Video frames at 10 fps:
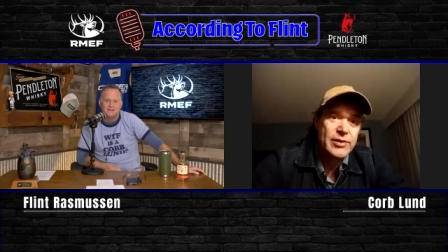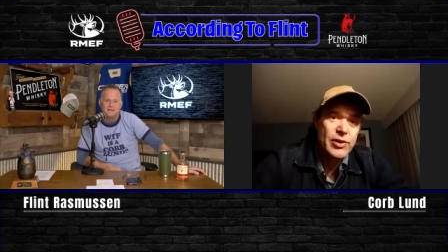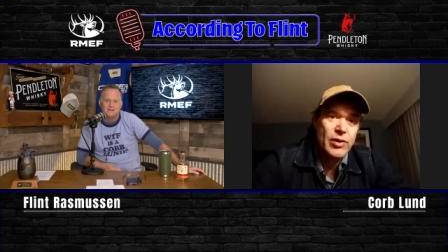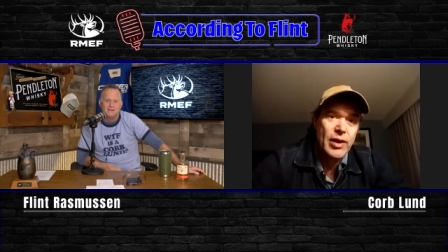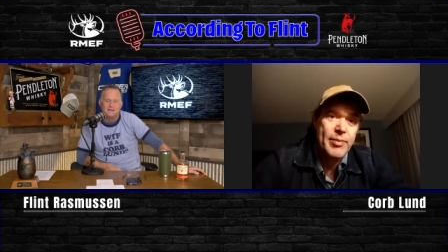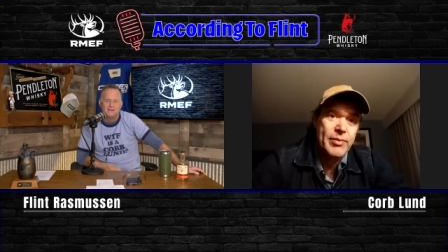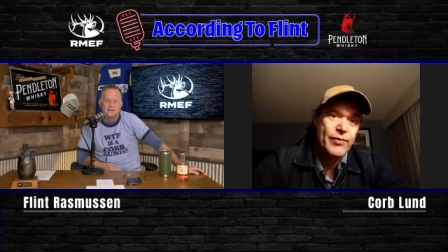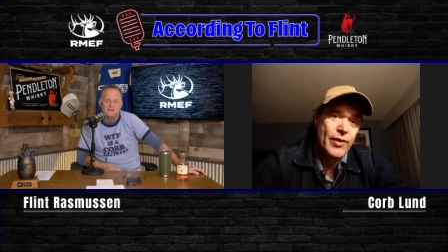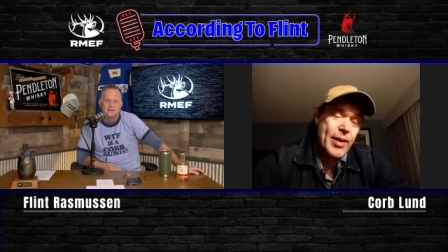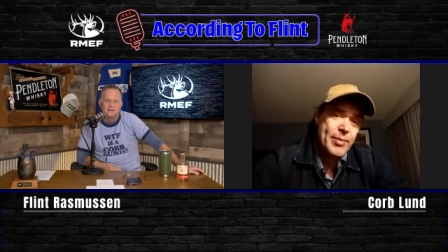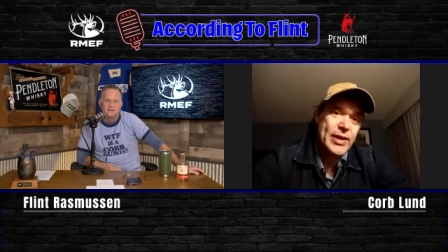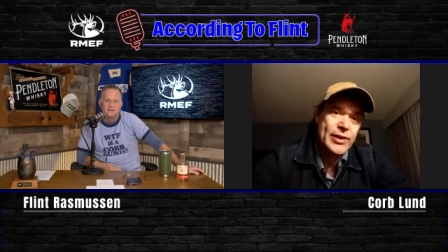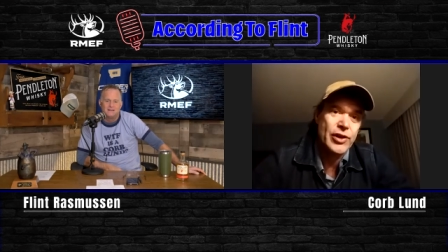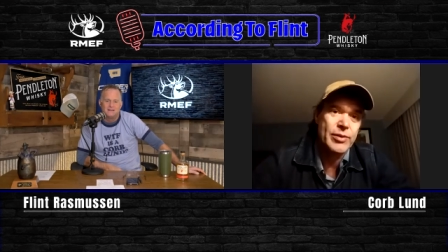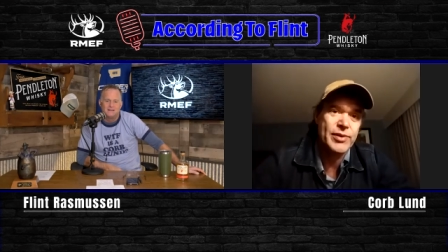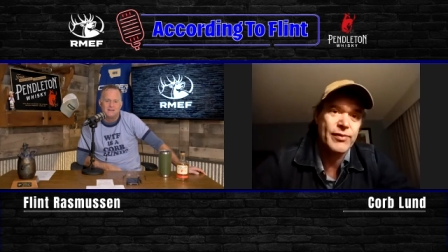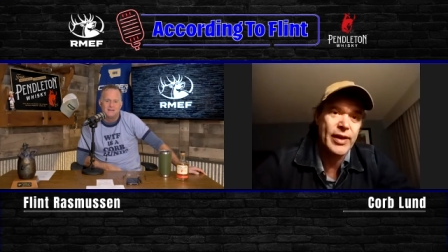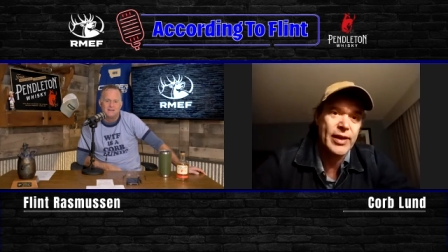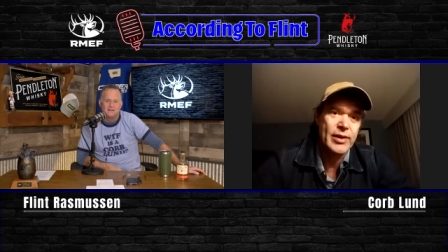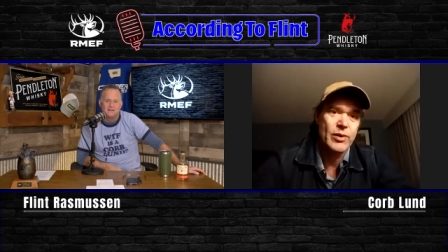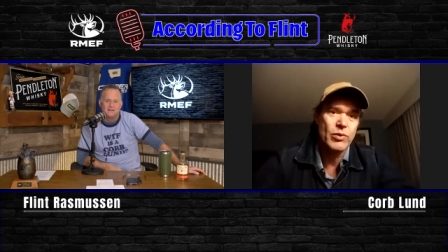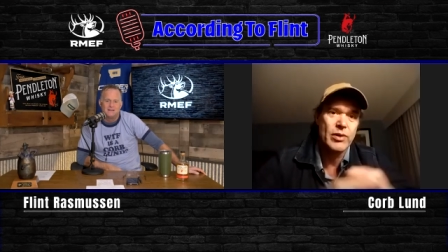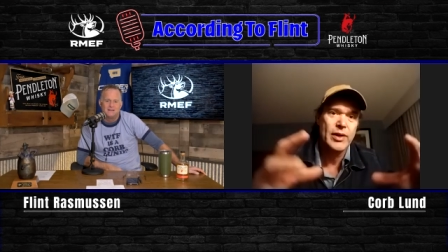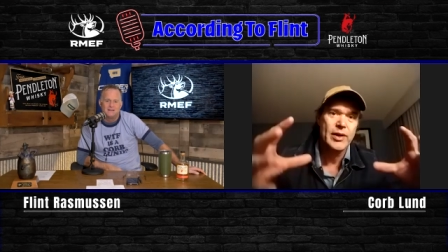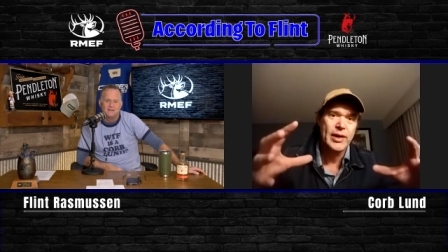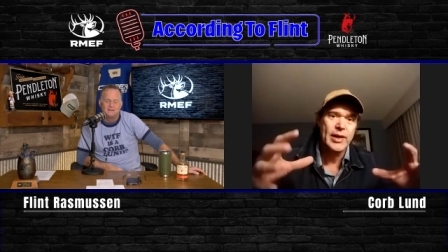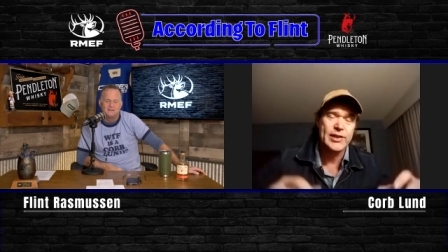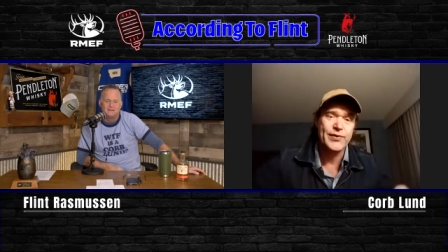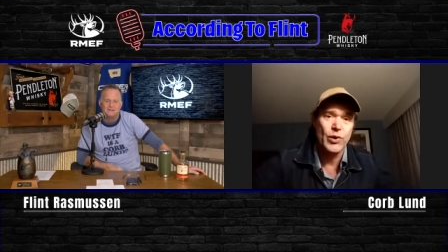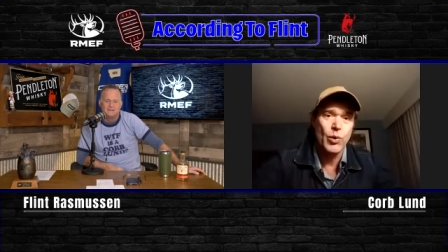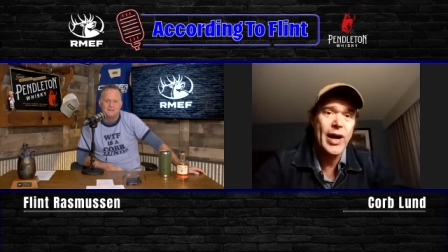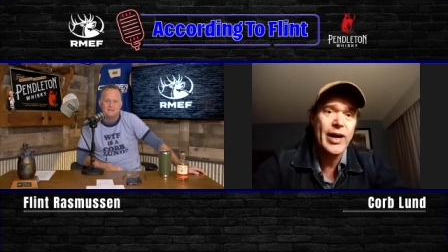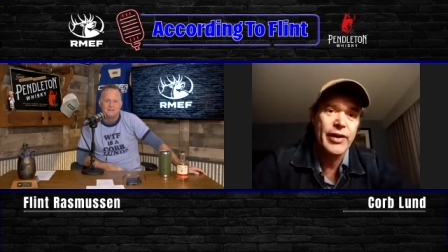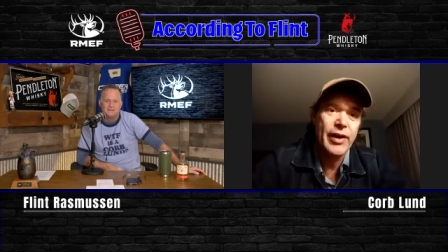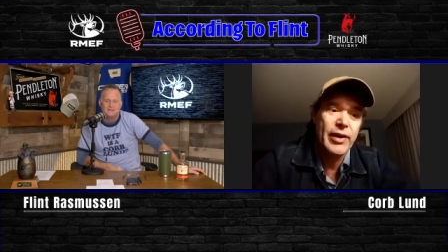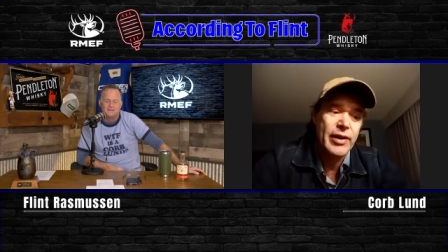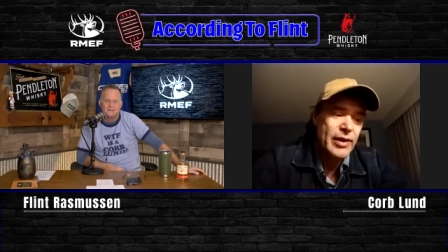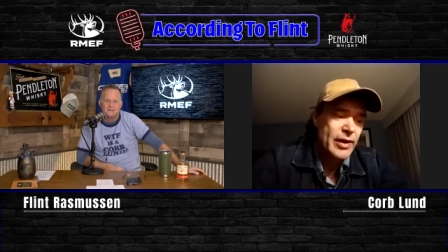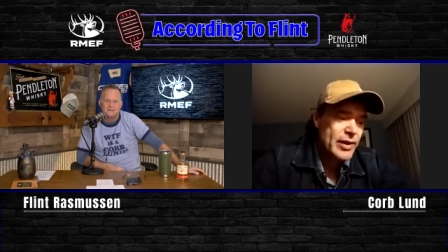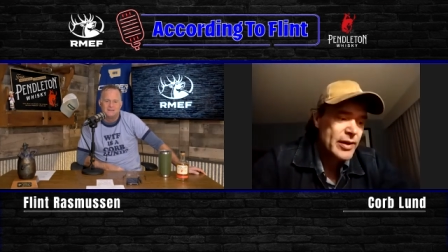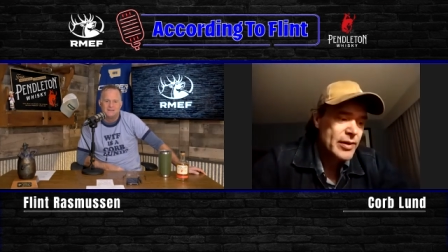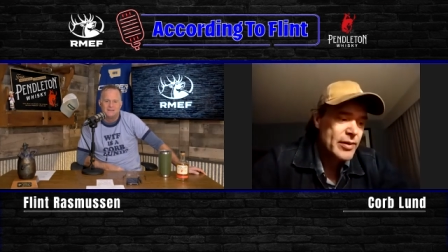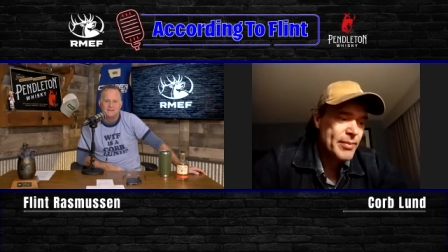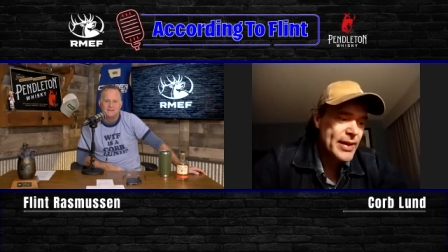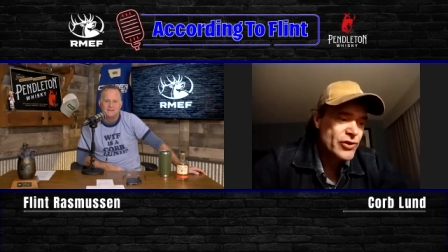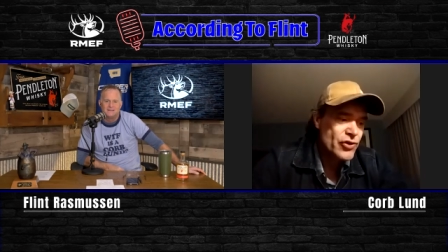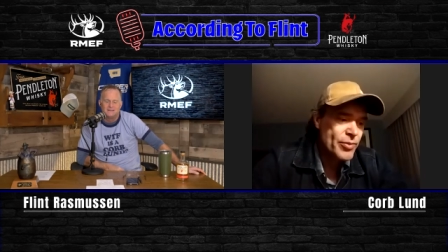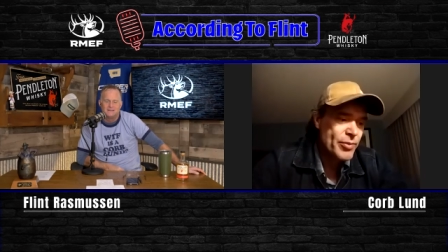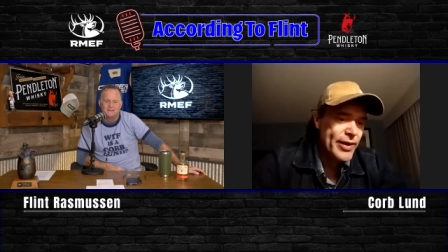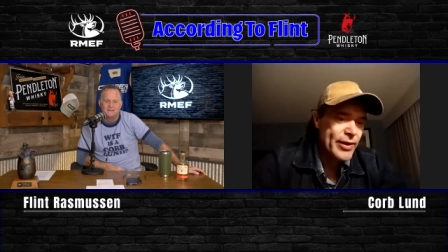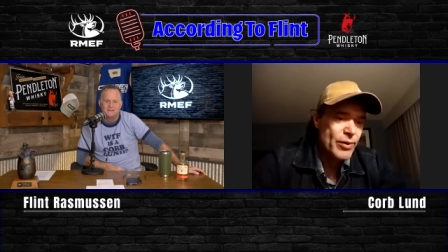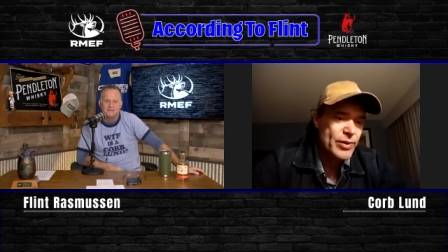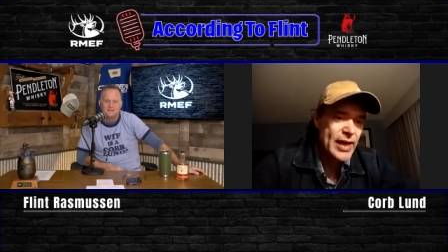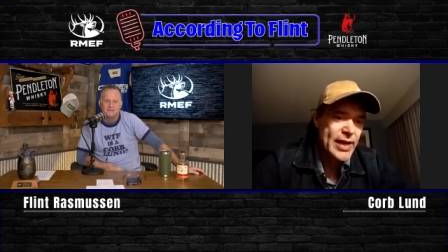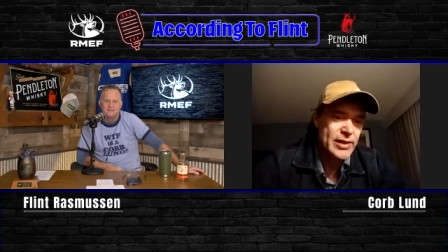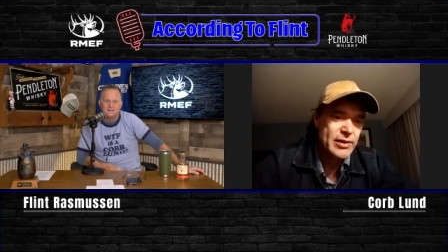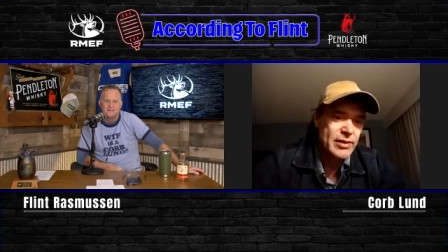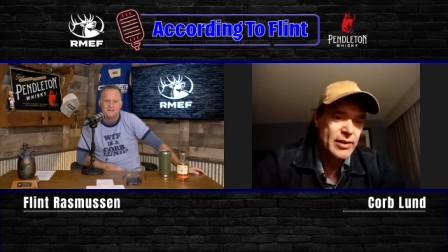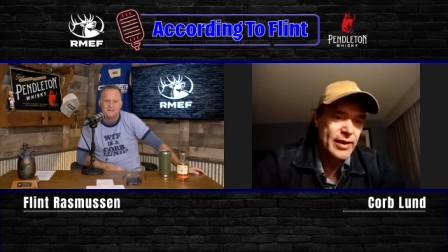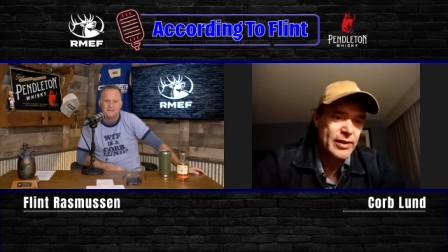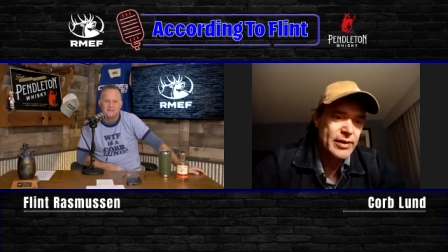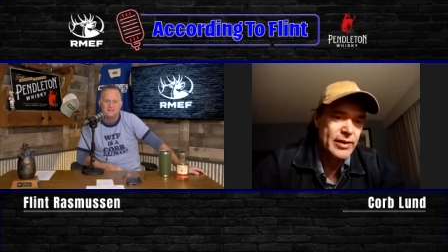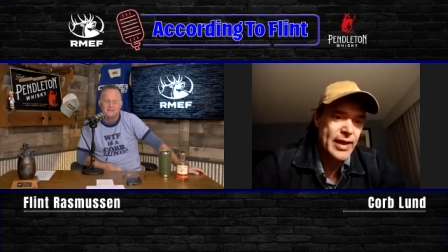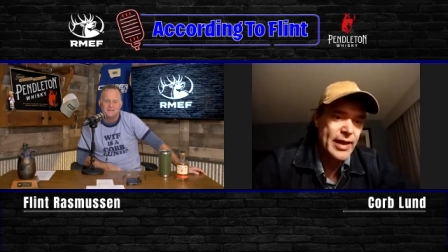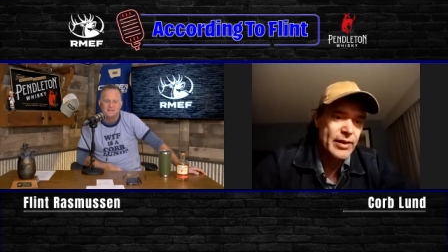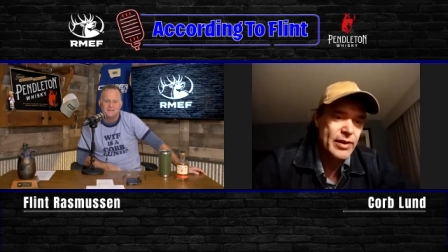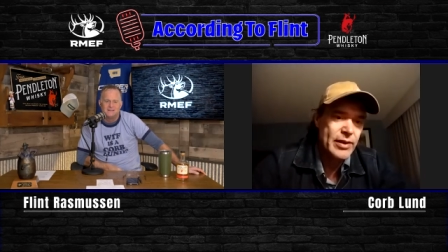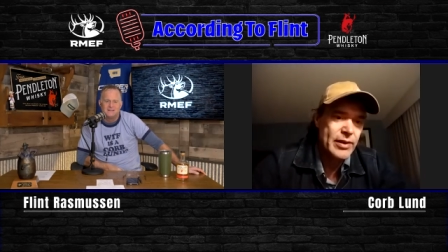So I, I in terms of like, because for a while there, mainstream radio has had a like they.